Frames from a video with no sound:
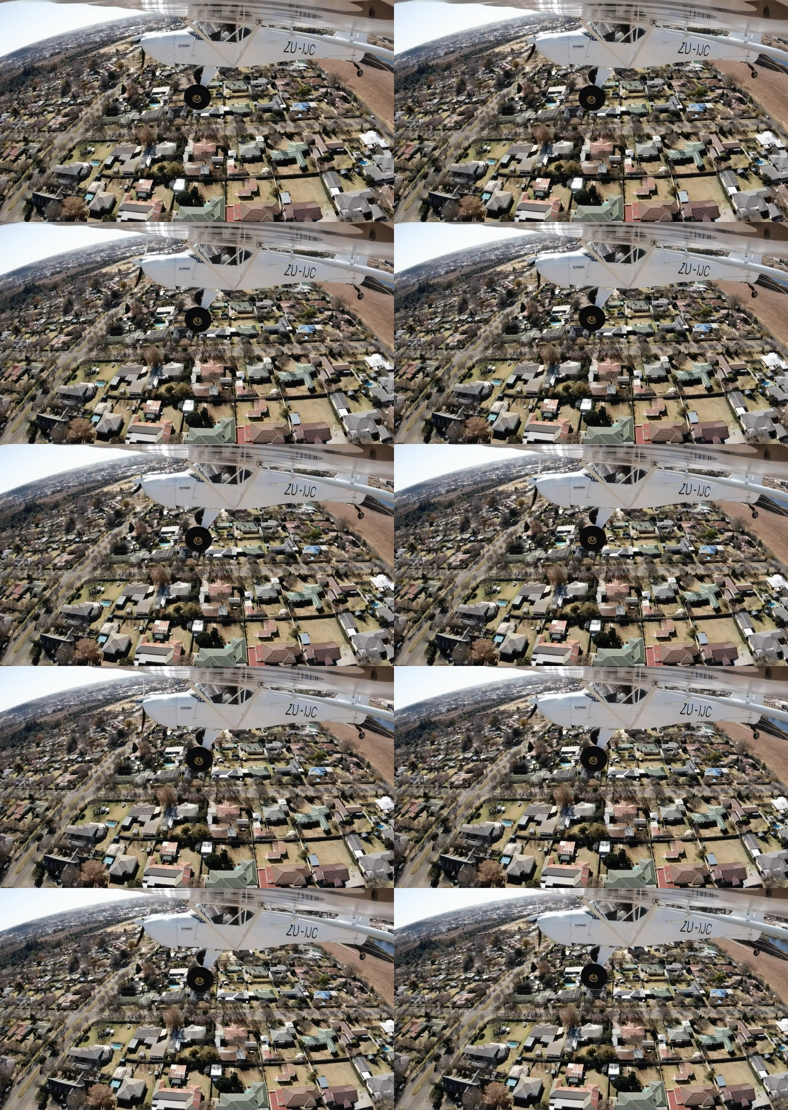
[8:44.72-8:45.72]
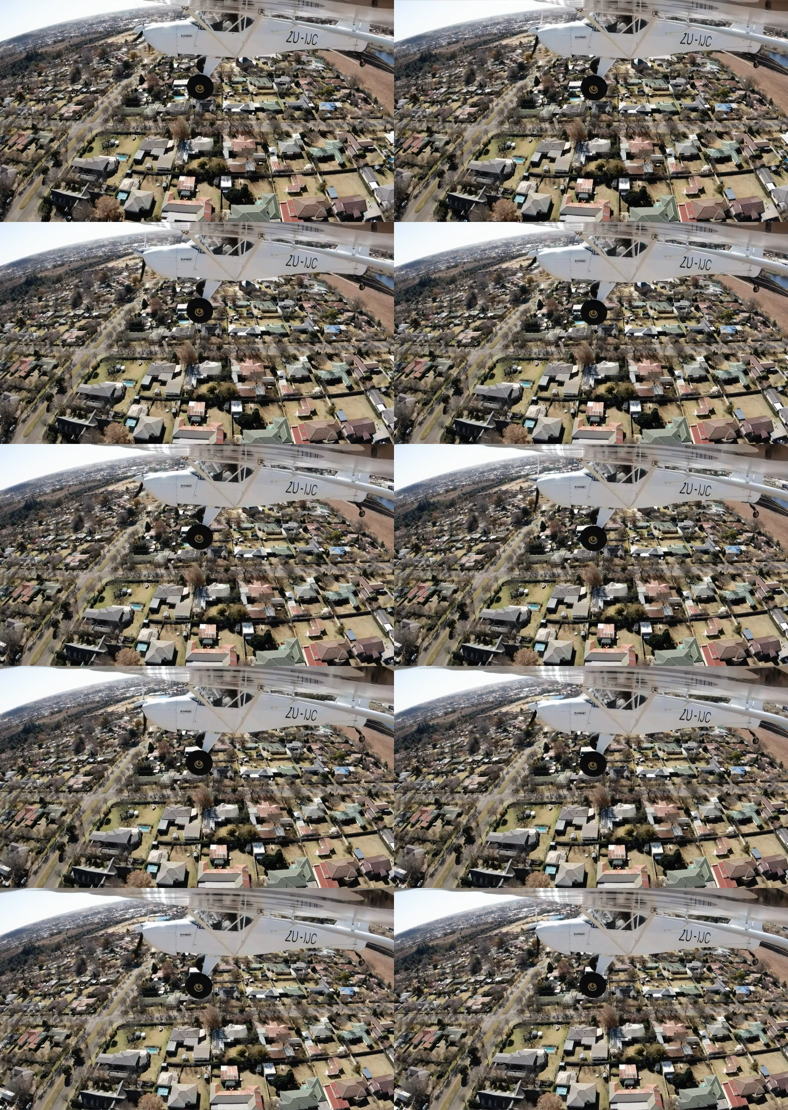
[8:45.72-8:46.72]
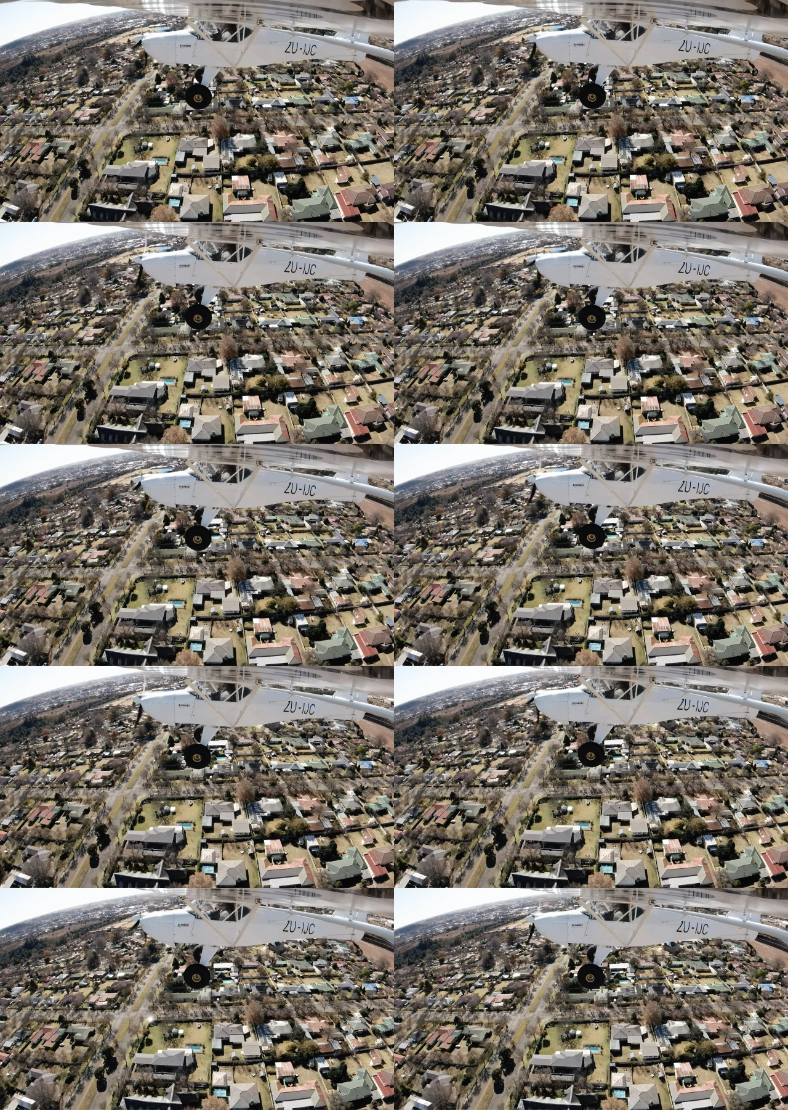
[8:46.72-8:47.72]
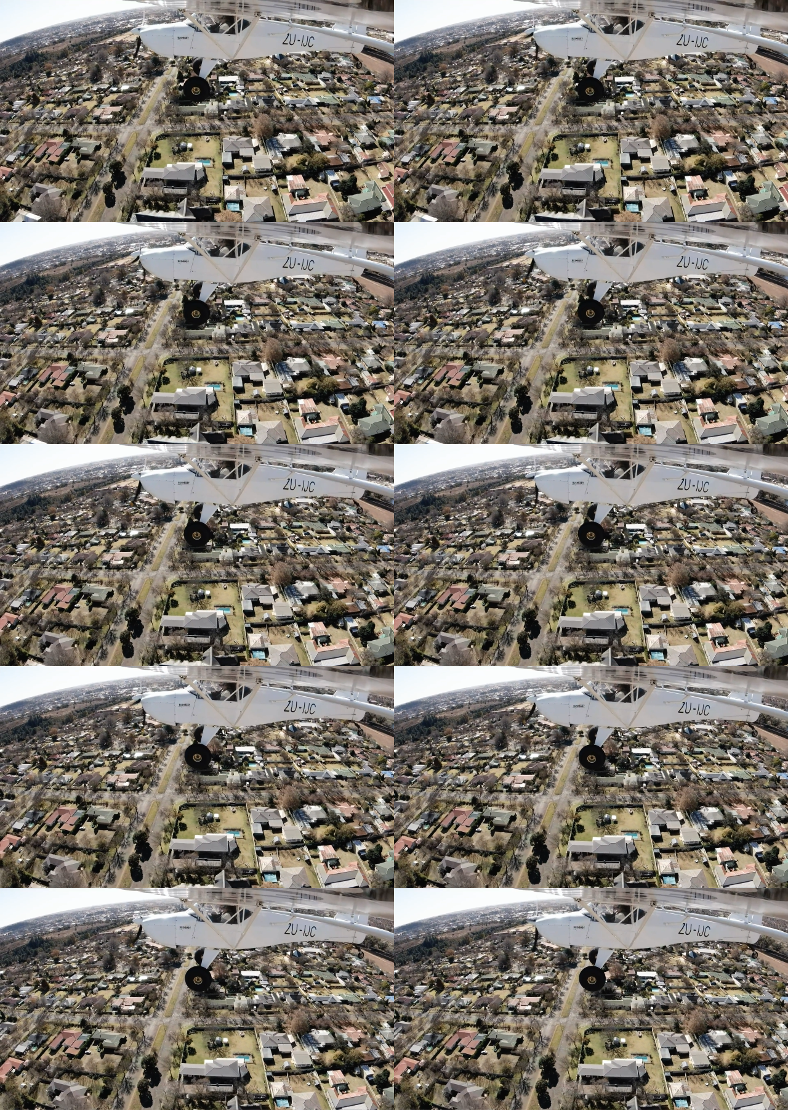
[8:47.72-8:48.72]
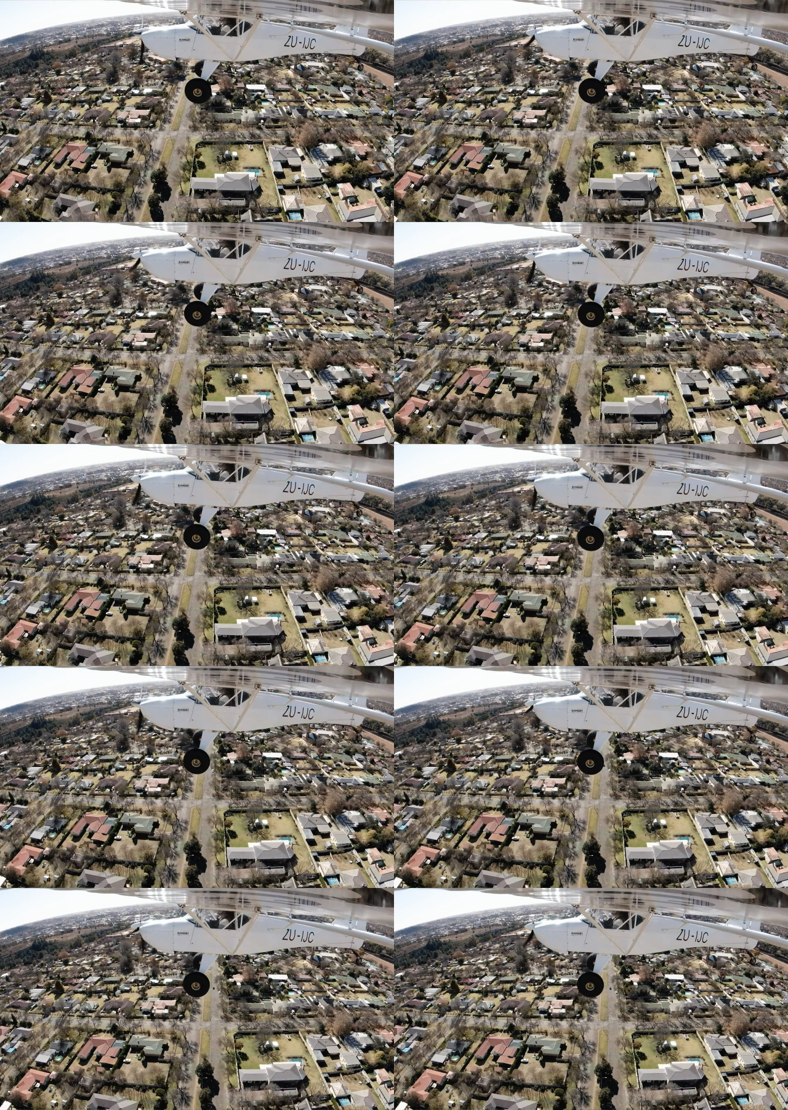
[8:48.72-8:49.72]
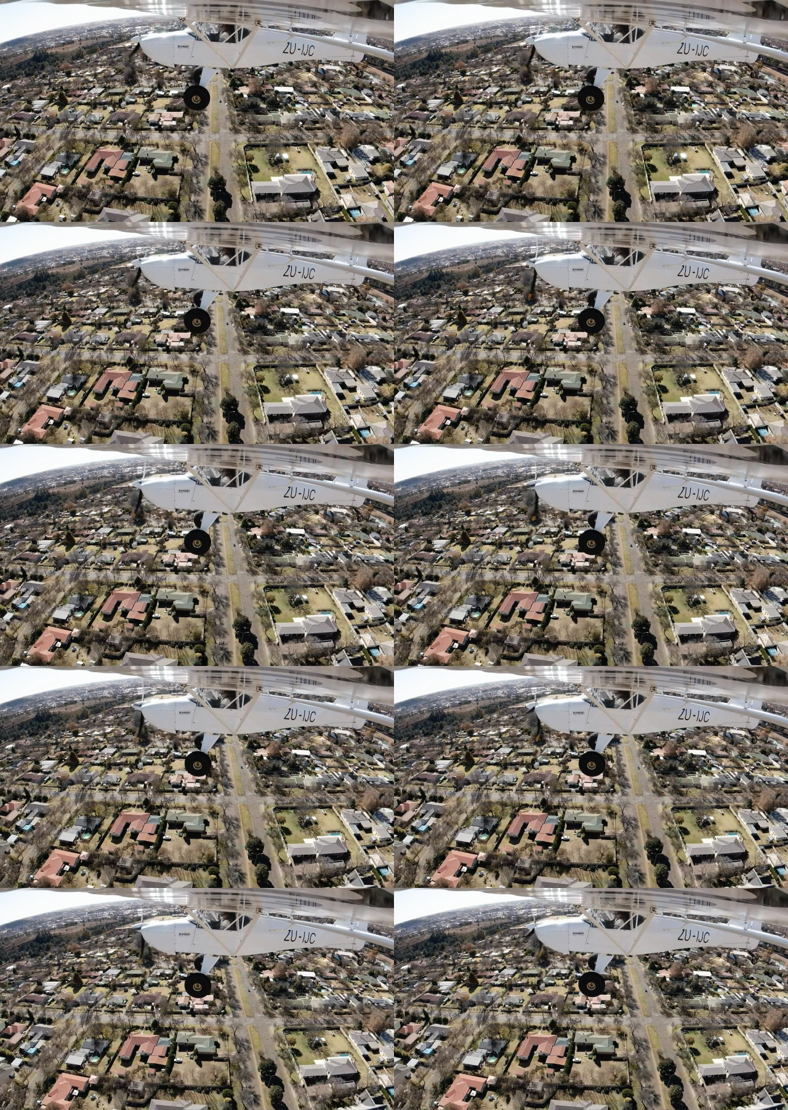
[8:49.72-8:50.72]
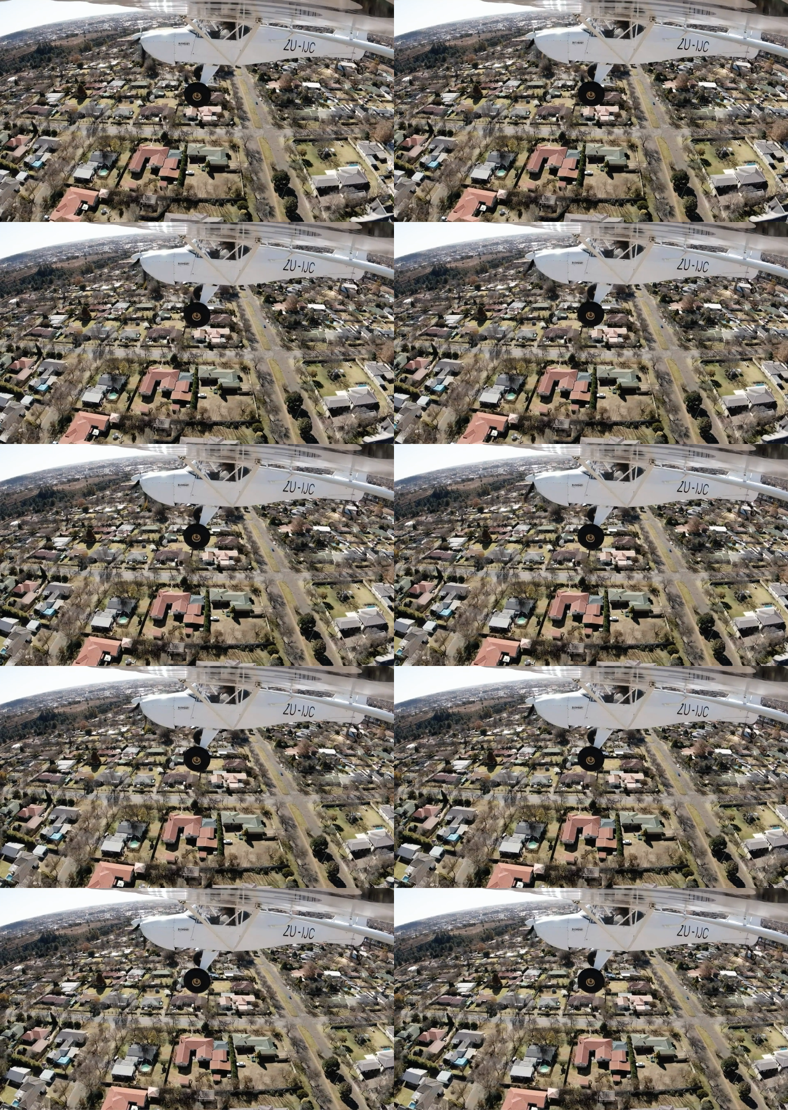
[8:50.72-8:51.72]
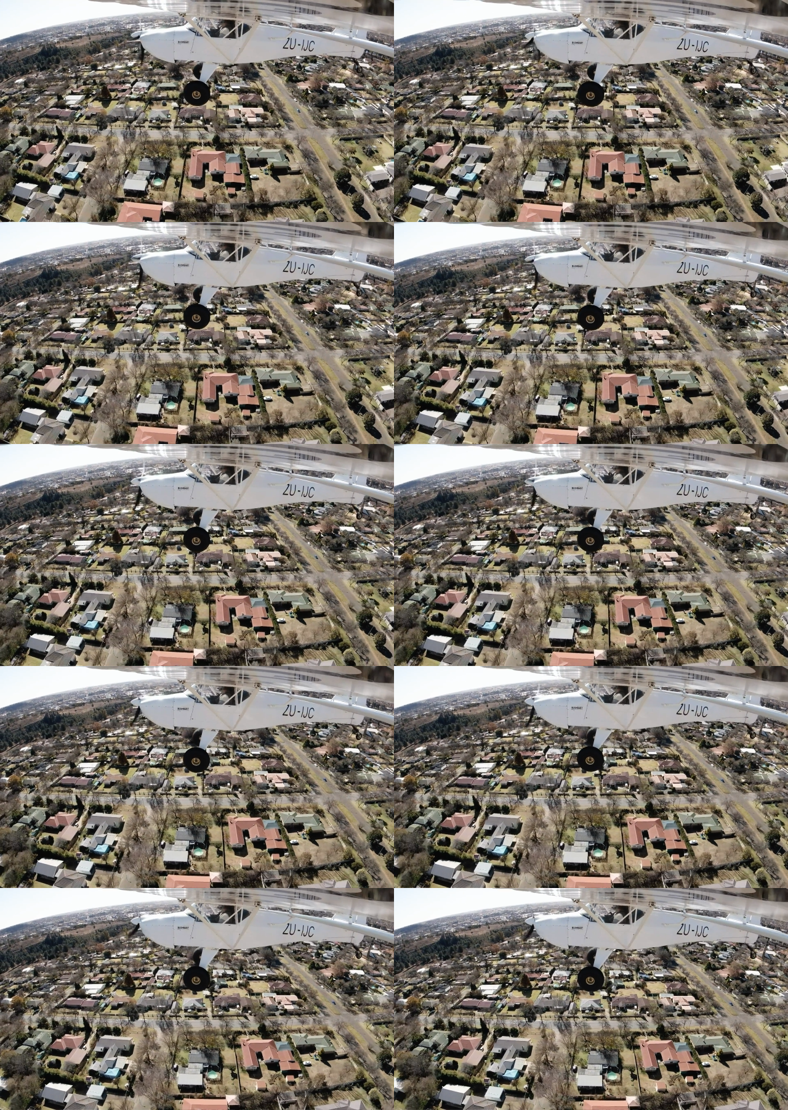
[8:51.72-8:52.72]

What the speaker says: [unreadable: no face in view]